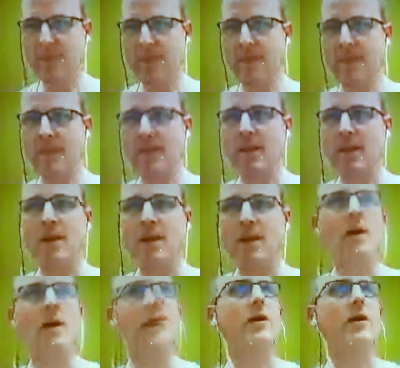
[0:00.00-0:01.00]
Um,
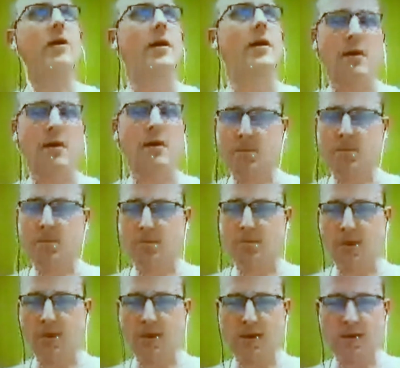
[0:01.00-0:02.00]
okay. Um,
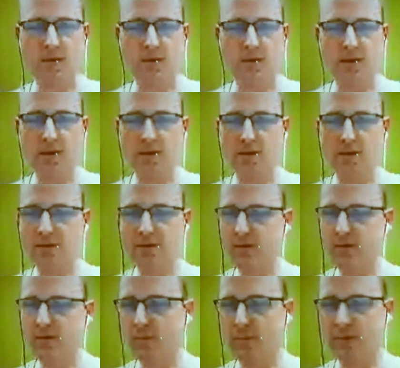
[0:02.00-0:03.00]
yeah, I can I can send you
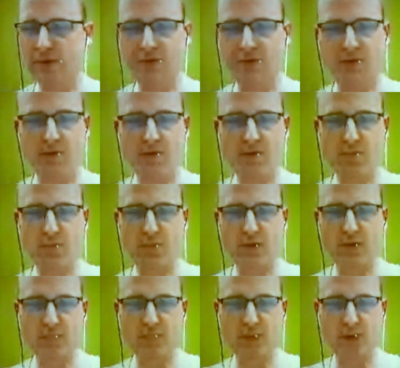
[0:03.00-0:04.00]
more pictures,
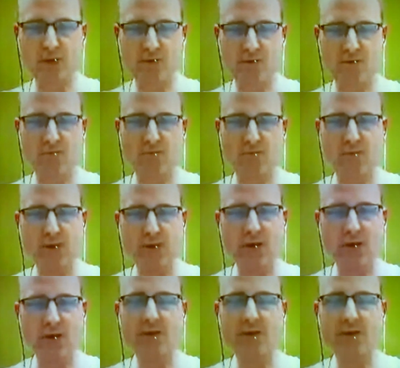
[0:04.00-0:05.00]
but because right
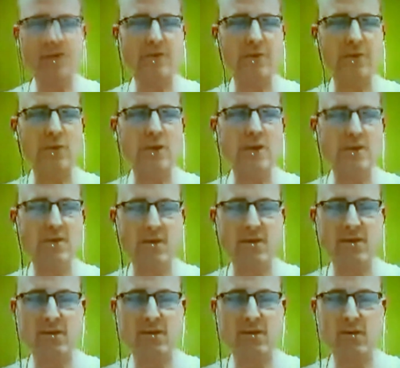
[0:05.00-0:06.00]
now I've, I've only
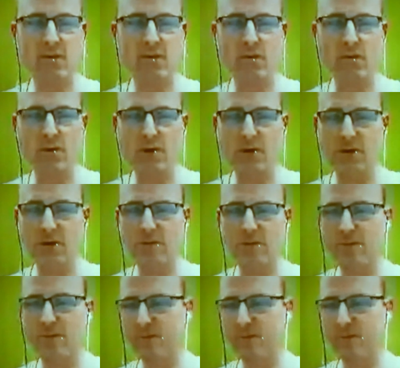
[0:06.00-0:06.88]
sent you um,